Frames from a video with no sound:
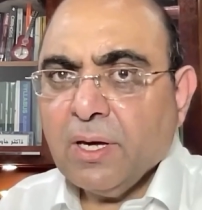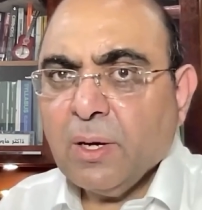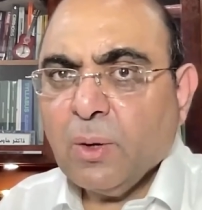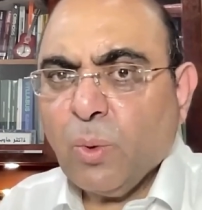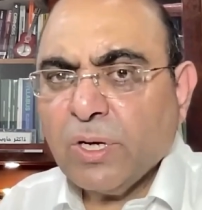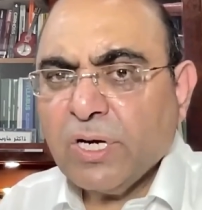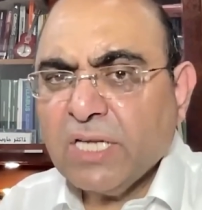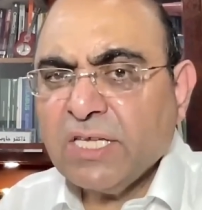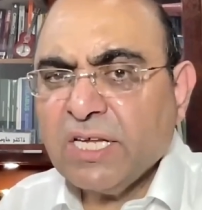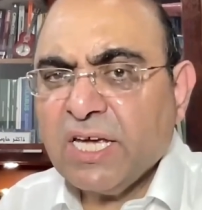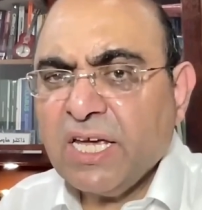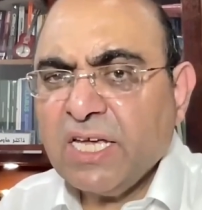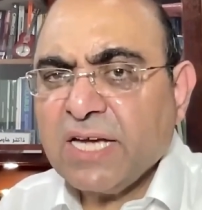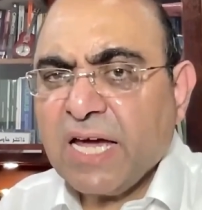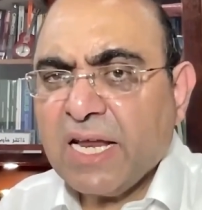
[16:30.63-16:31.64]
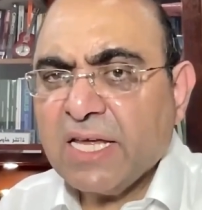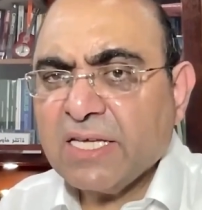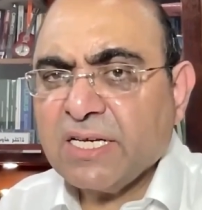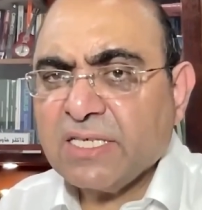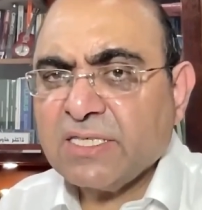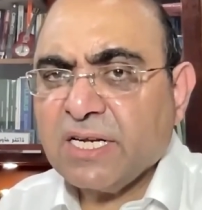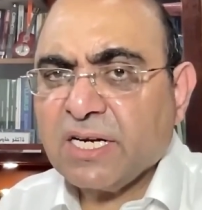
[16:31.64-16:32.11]
What are the key
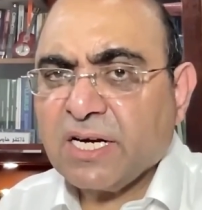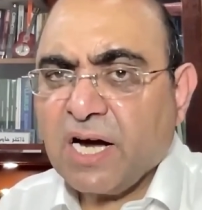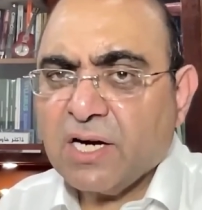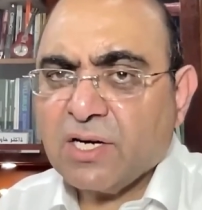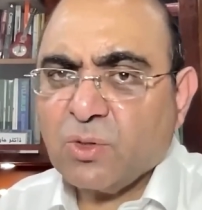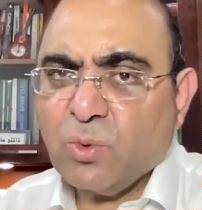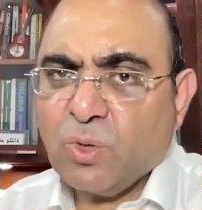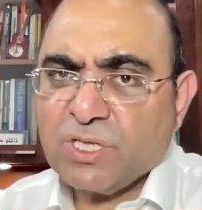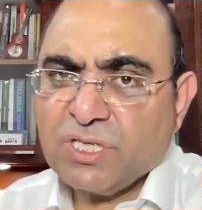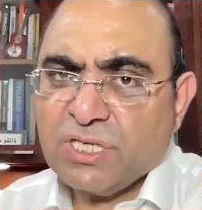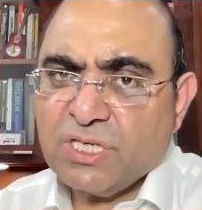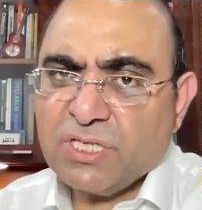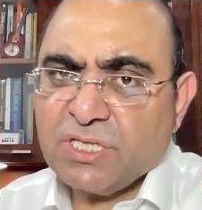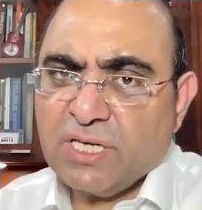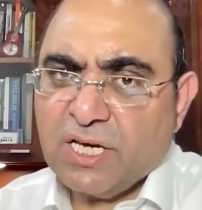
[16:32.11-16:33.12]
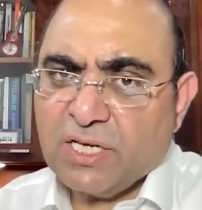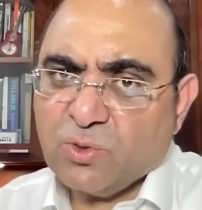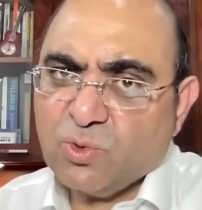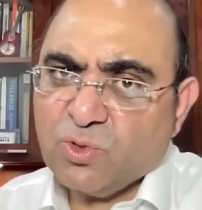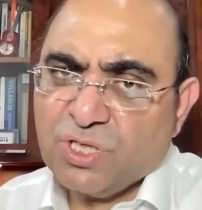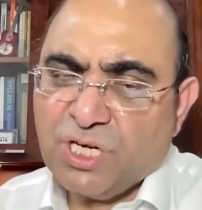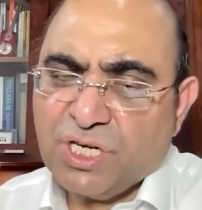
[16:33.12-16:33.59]
challenges and controversies
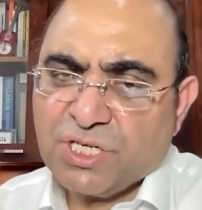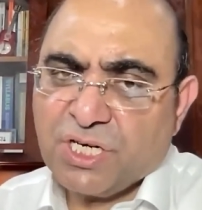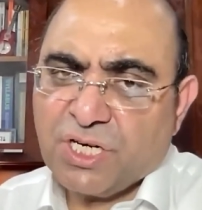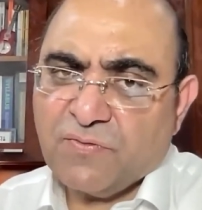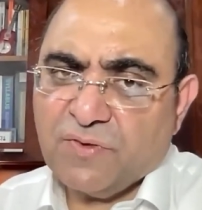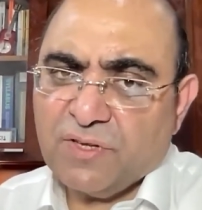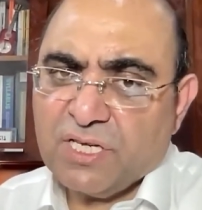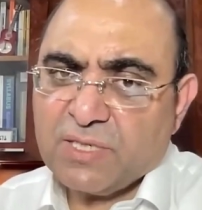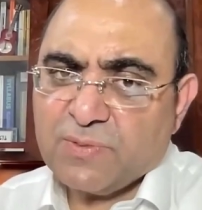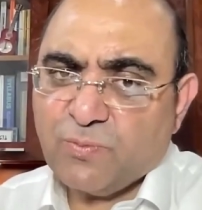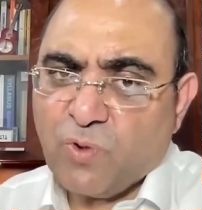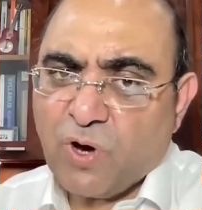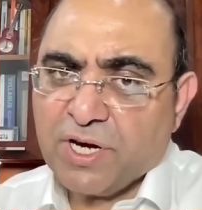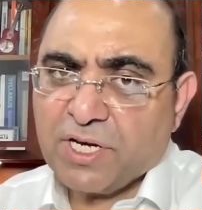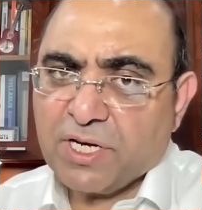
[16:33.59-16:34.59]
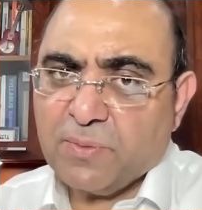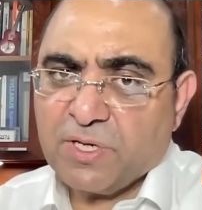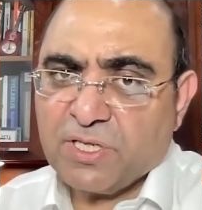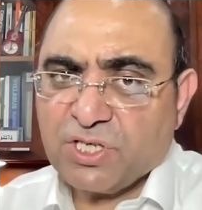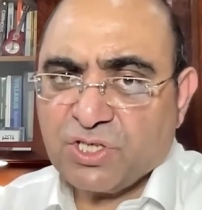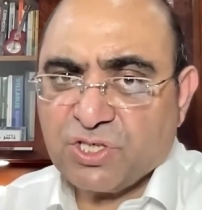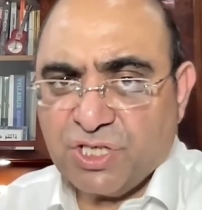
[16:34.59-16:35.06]
associated with this point number
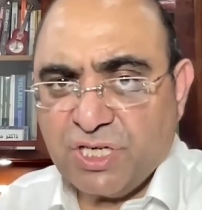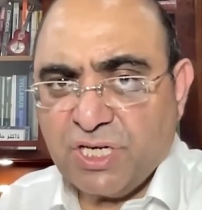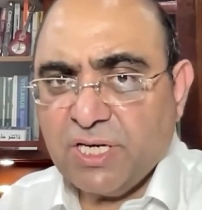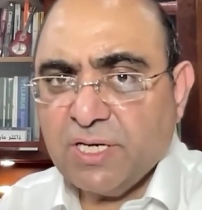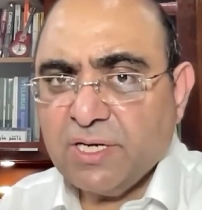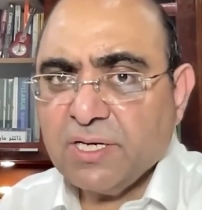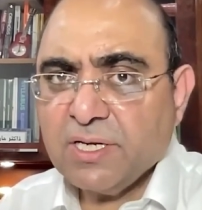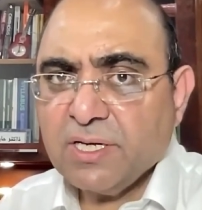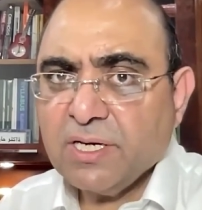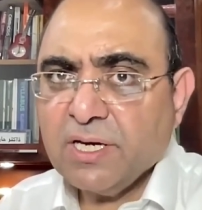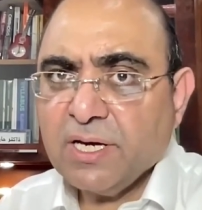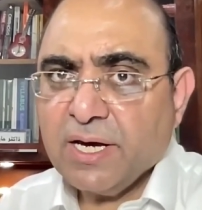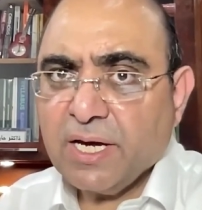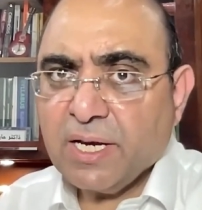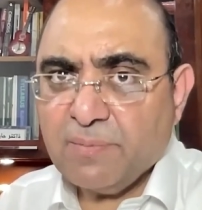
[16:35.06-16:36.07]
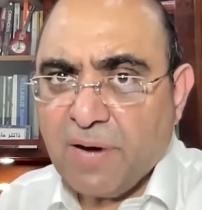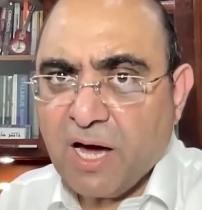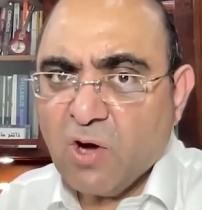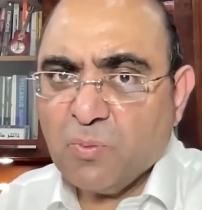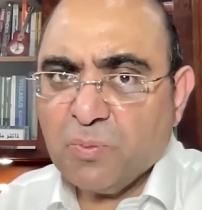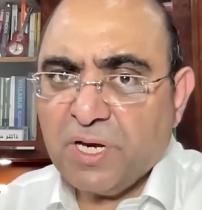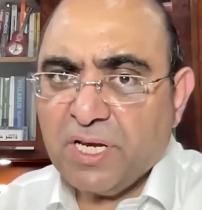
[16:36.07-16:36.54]
16? In my
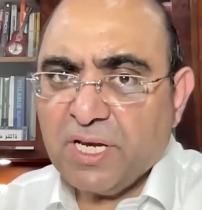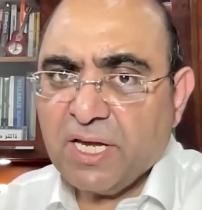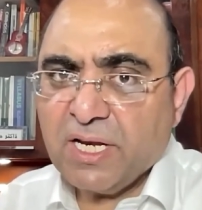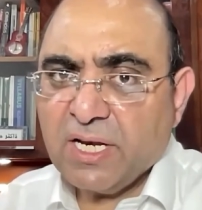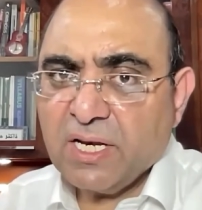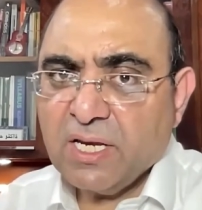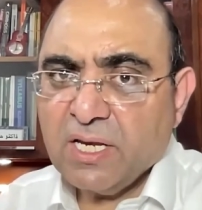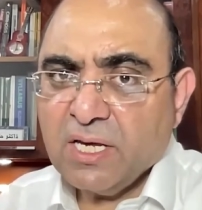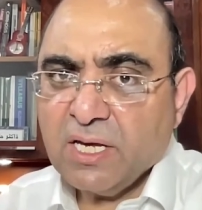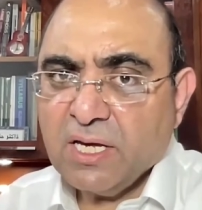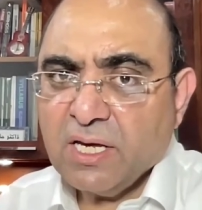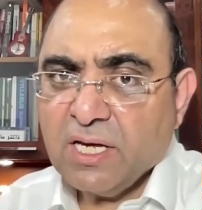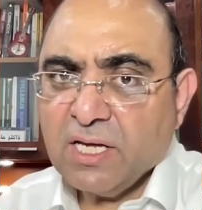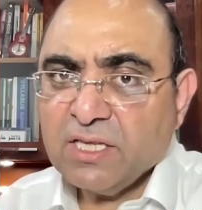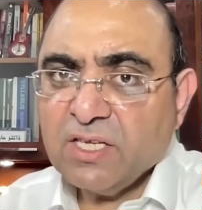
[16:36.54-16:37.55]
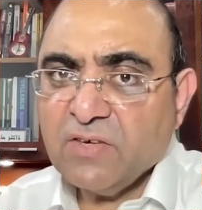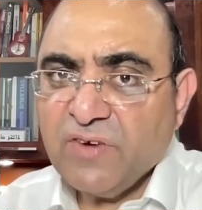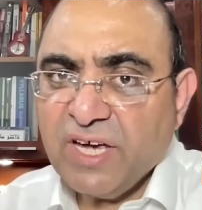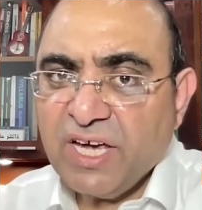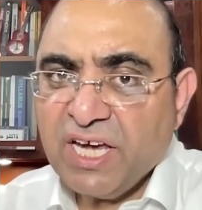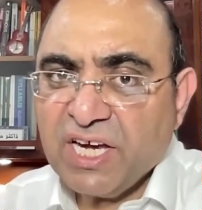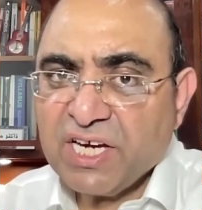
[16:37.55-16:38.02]
opinion, the
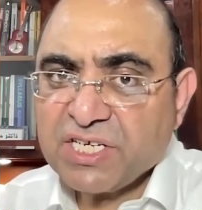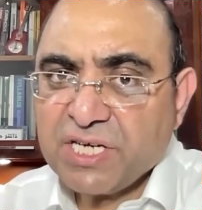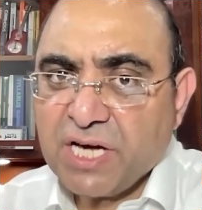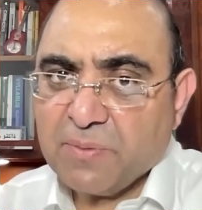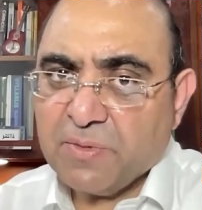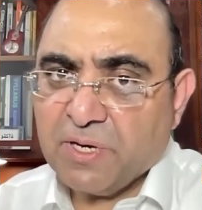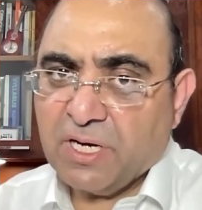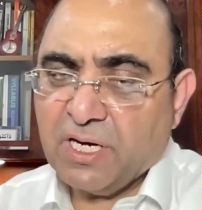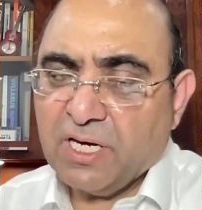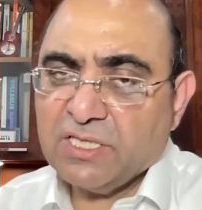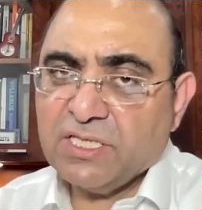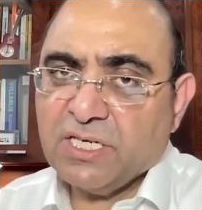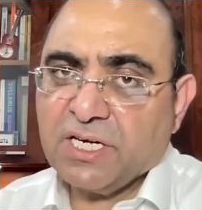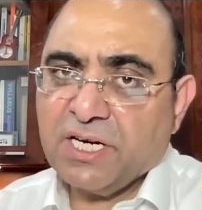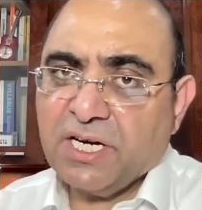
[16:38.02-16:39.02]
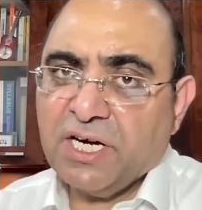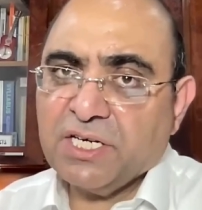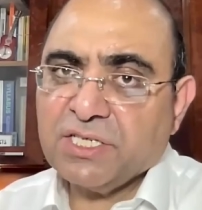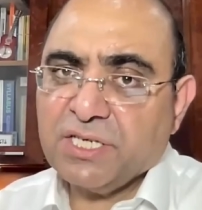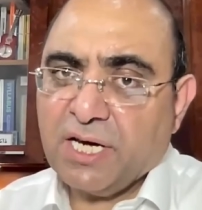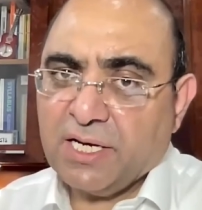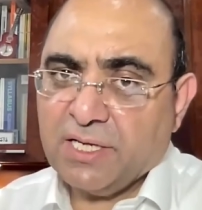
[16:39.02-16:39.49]
vague timing is the great
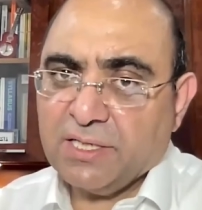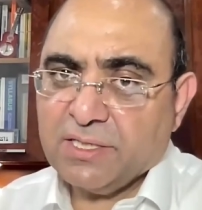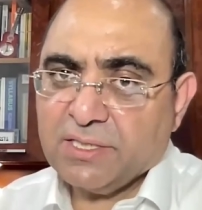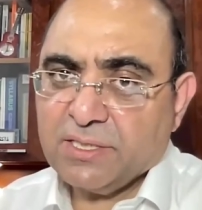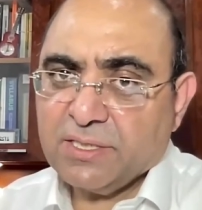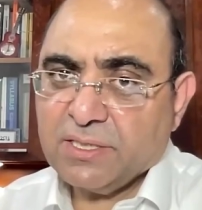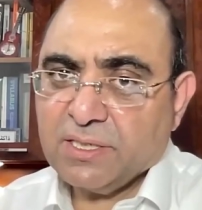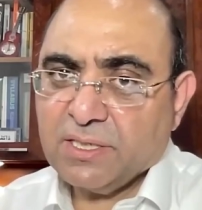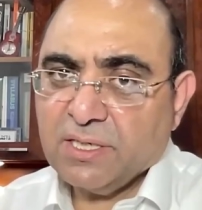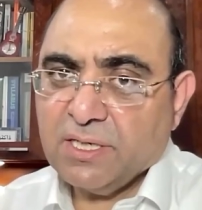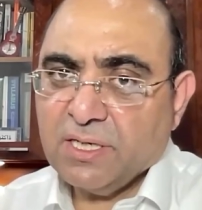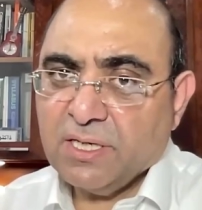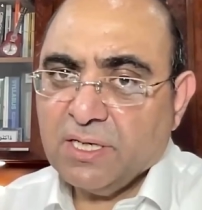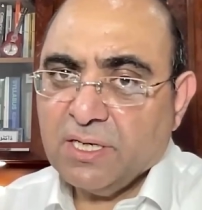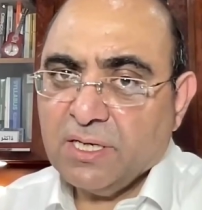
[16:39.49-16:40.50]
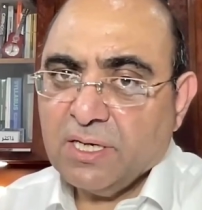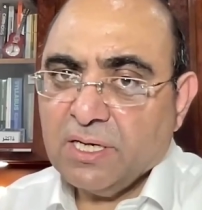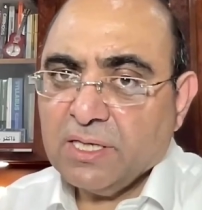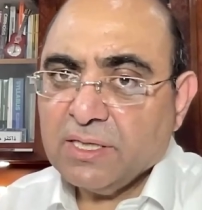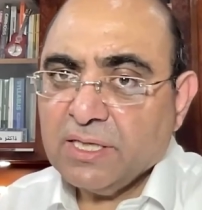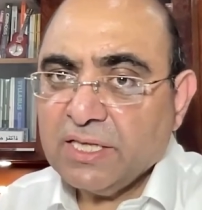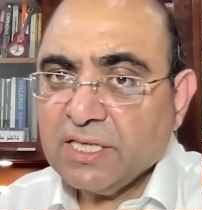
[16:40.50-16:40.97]
challenge.
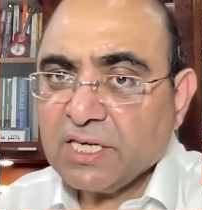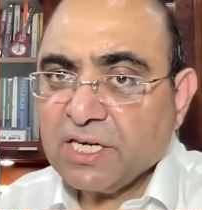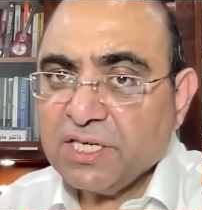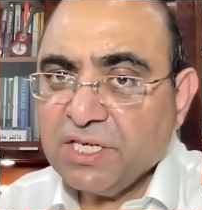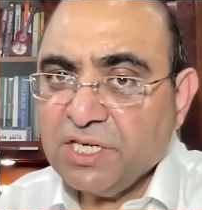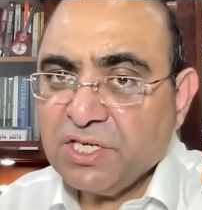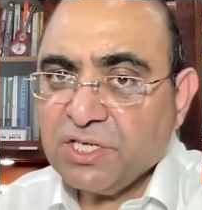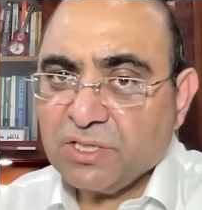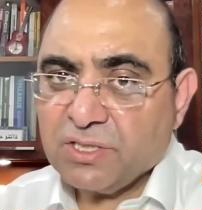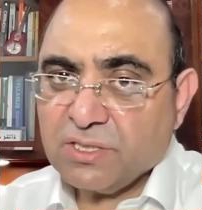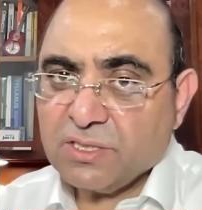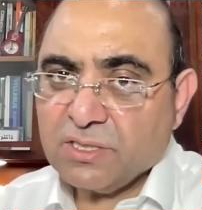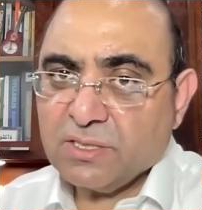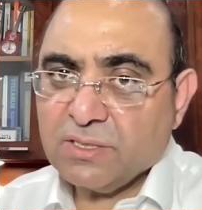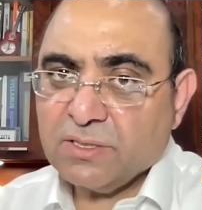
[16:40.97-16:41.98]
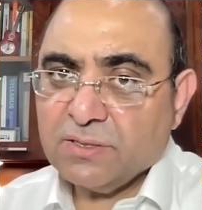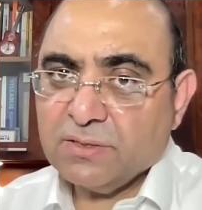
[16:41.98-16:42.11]
Then the conditions.